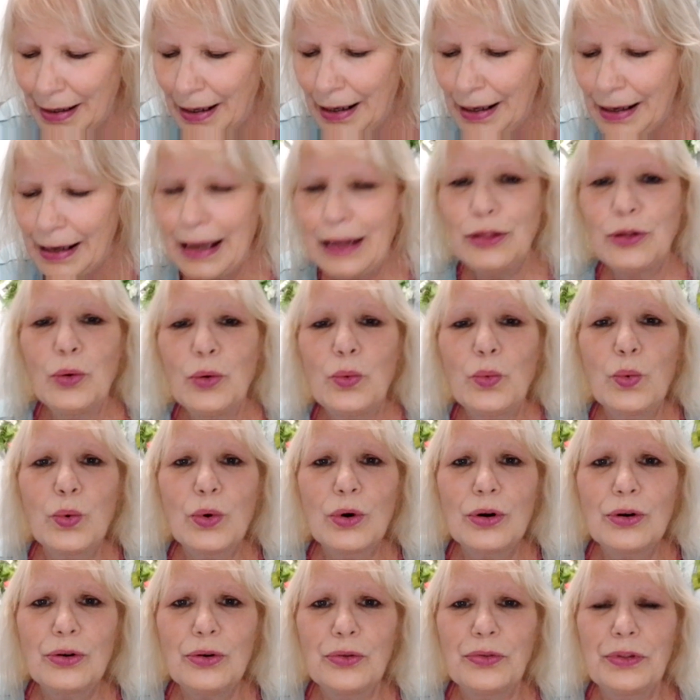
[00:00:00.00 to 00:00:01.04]
in the
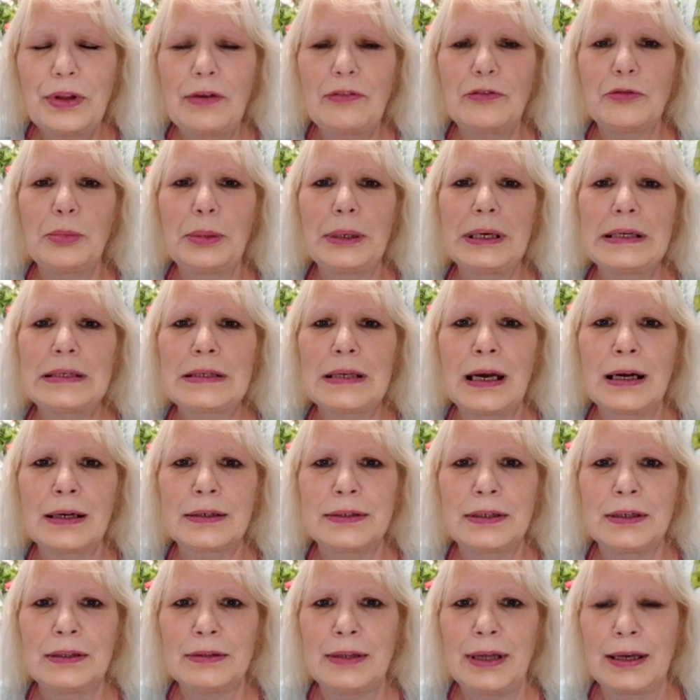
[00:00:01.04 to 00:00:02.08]
world, everybody's
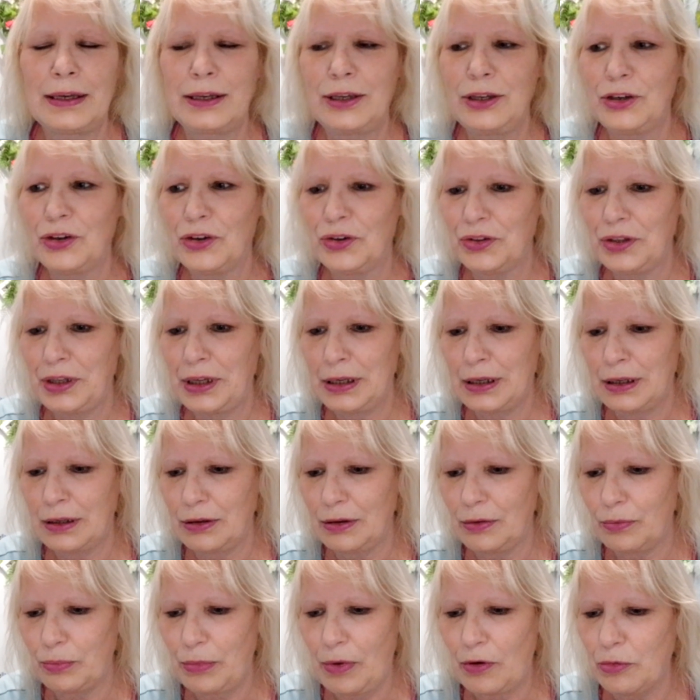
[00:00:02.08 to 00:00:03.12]
acting like, you know, like
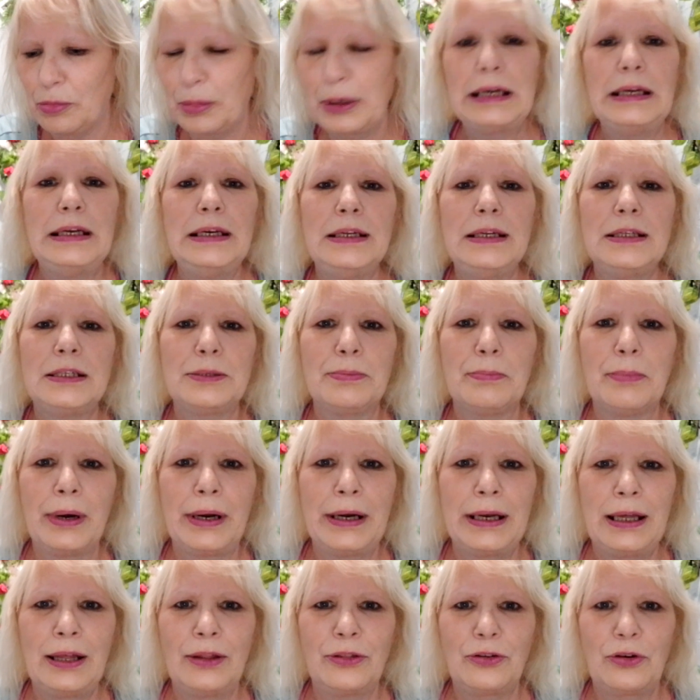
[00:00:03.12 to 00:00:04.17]
everybody needs
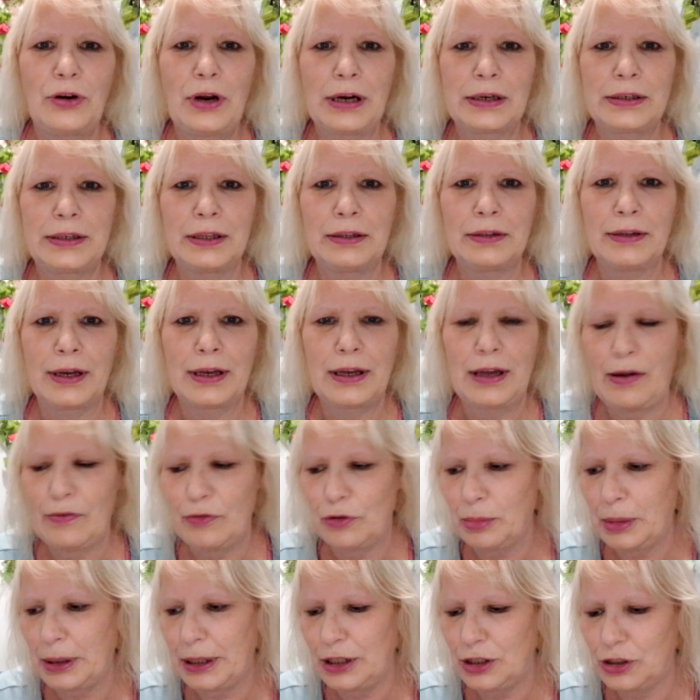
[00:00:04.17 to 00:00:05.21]
money, and they're acting like
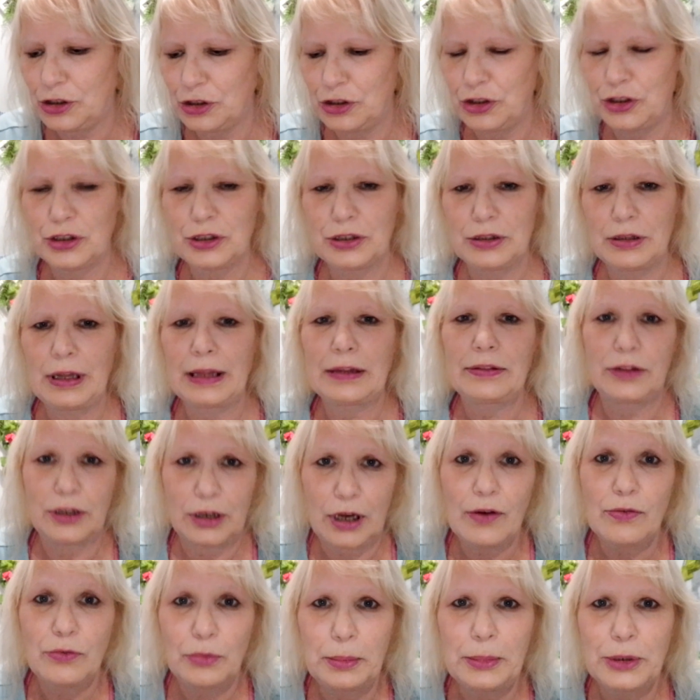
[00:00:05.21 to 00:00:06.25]
everybody should just, like the
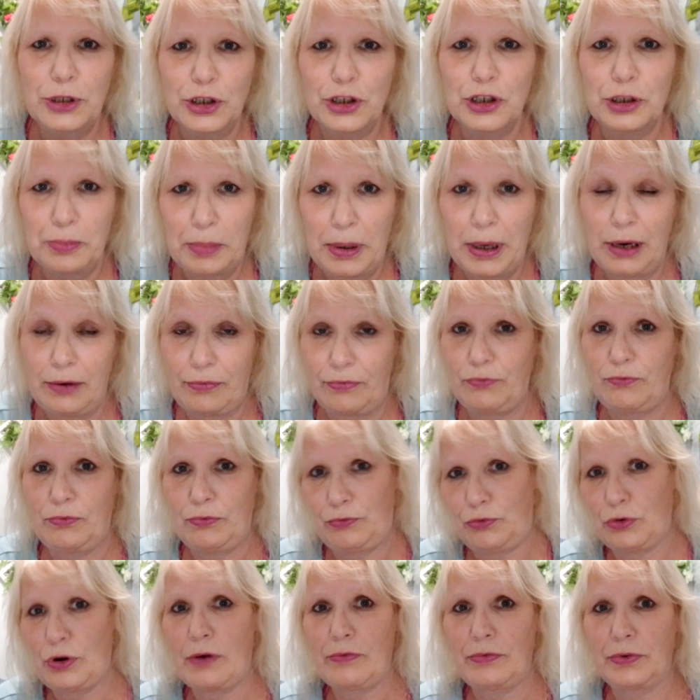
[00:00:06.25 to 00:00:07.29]
government should just pay
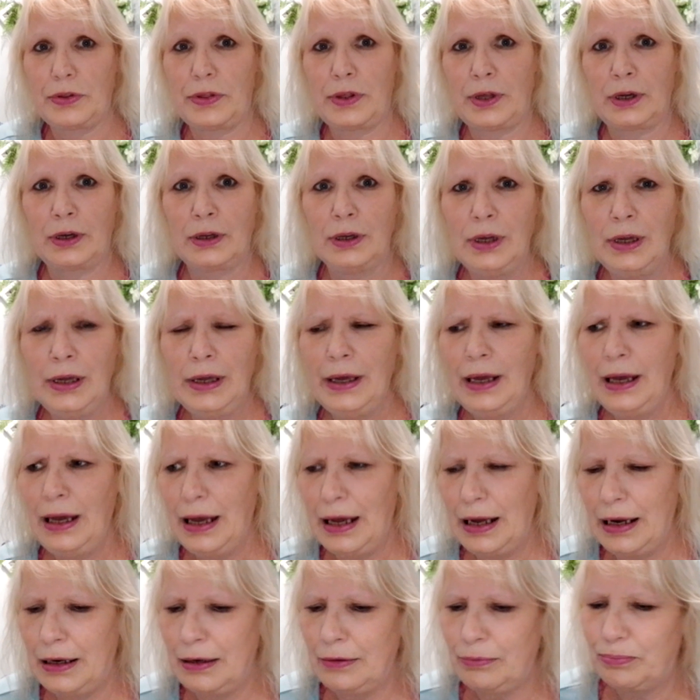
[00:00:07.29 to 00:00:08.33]
for everything.
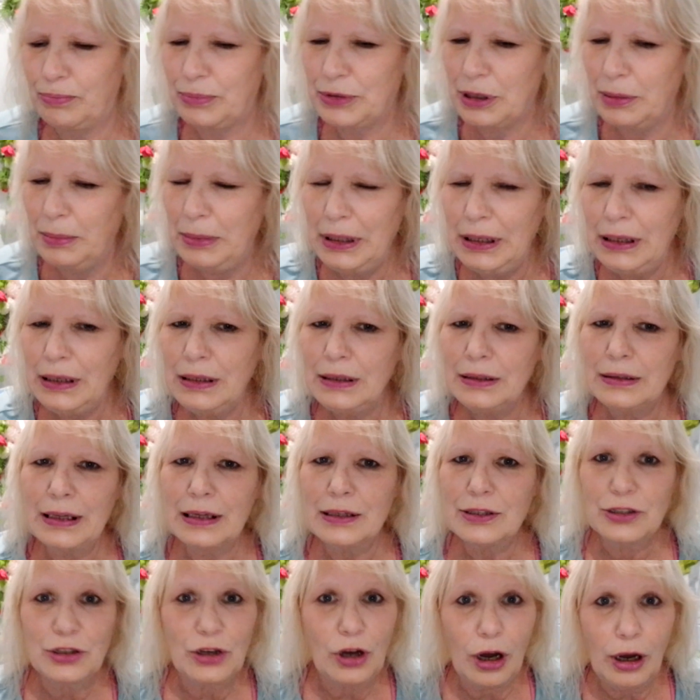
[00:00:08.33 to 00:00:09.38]
And to me,
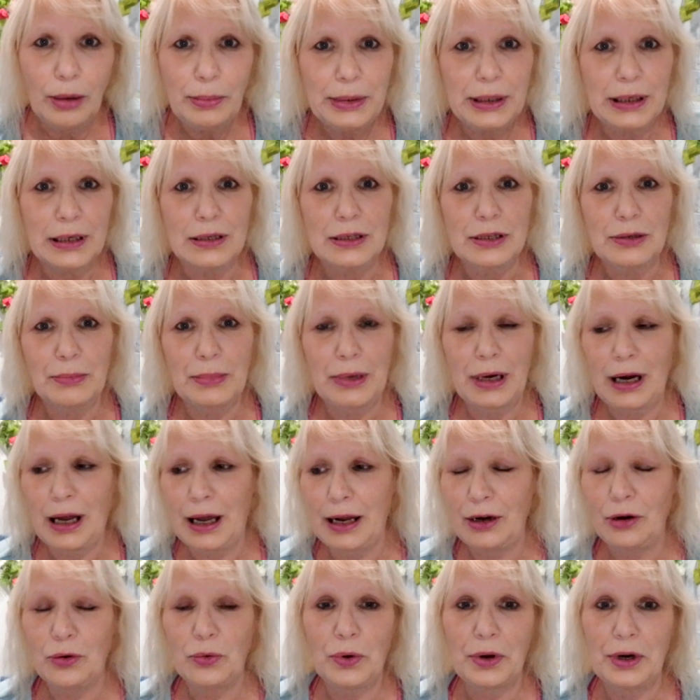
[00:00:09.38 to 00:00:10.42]
that's communism, and I
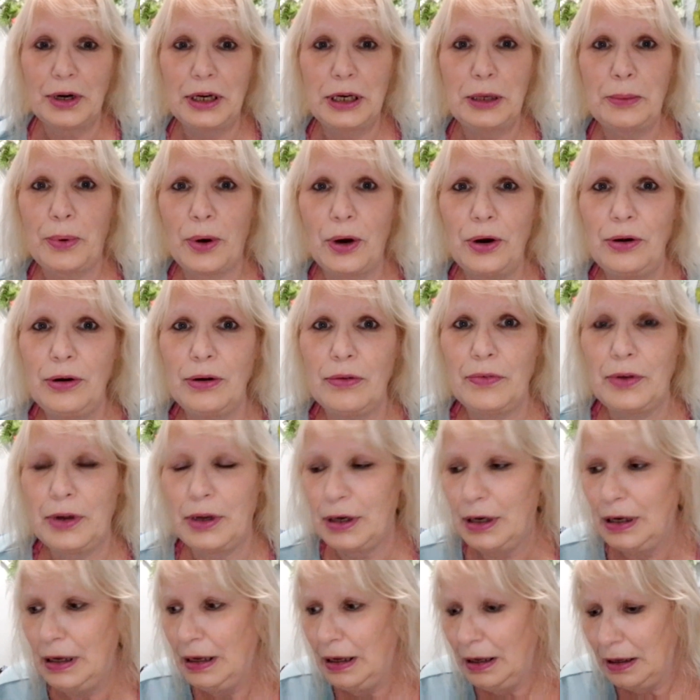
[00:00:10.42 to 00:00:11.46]
don't want any part of
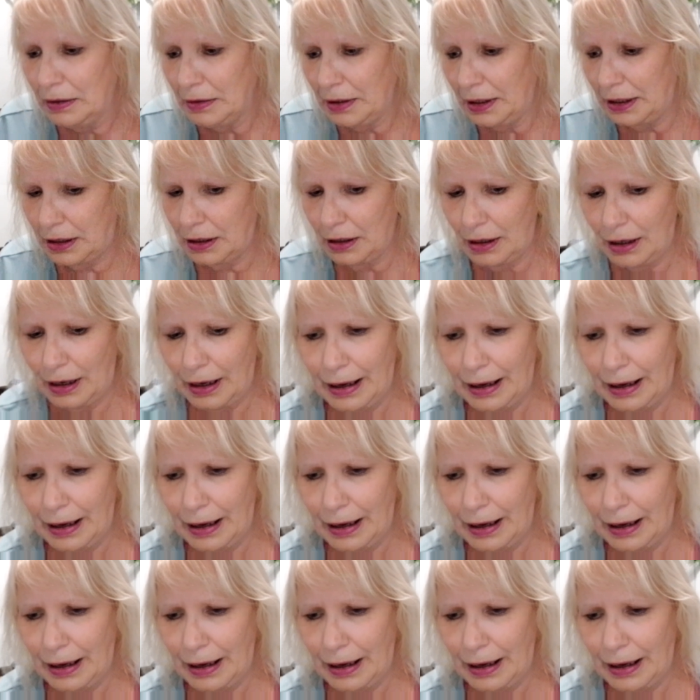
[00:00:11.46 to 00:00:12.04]
it. Like,